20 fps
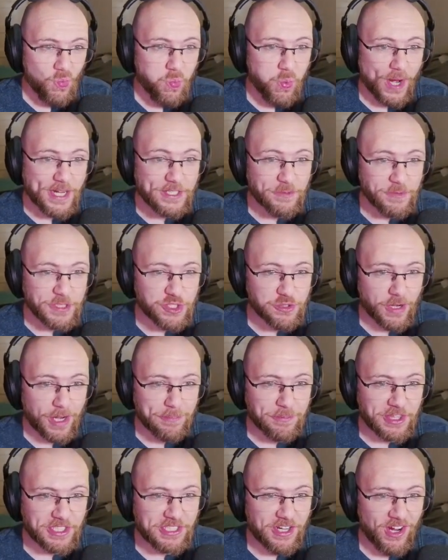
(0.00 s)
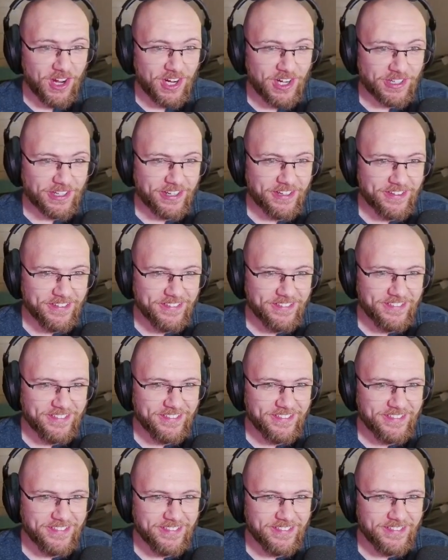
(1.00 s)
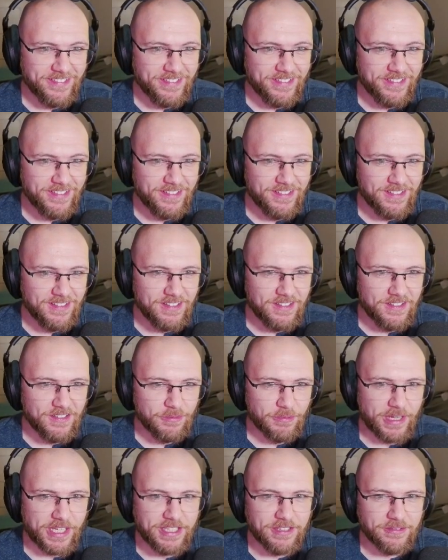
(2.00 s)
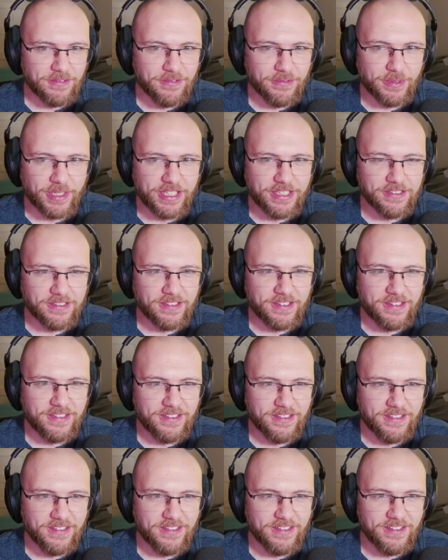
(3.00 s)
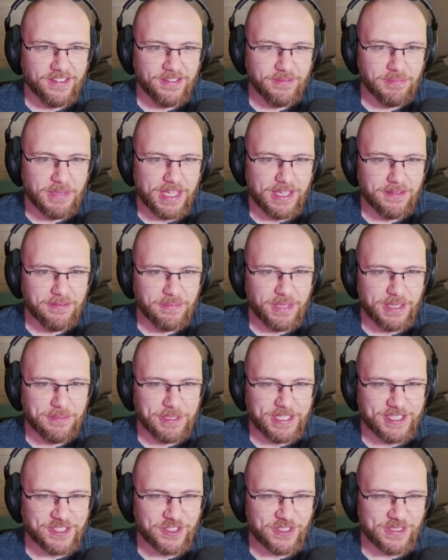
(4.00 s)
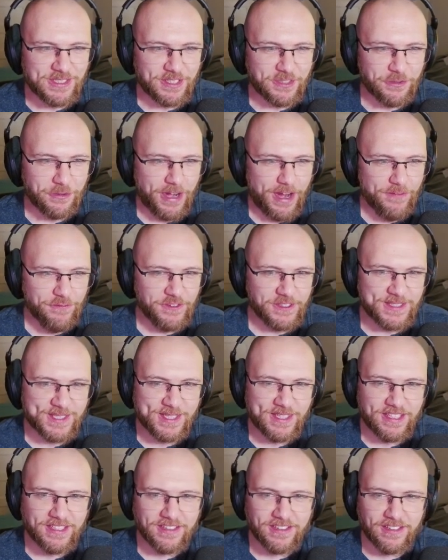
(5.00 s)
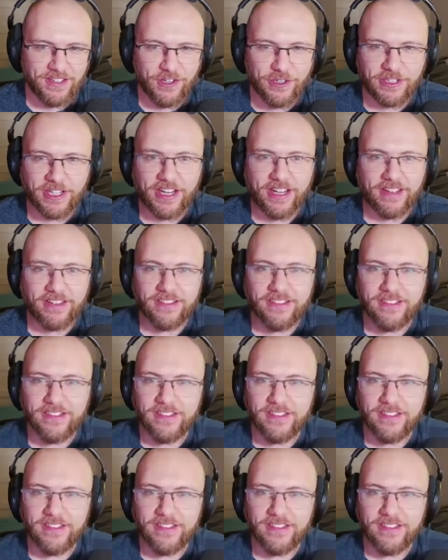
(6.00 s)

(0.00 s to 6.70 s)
Why did we drop the dog? Wait. Maybe it's just a graphics thing? Okay.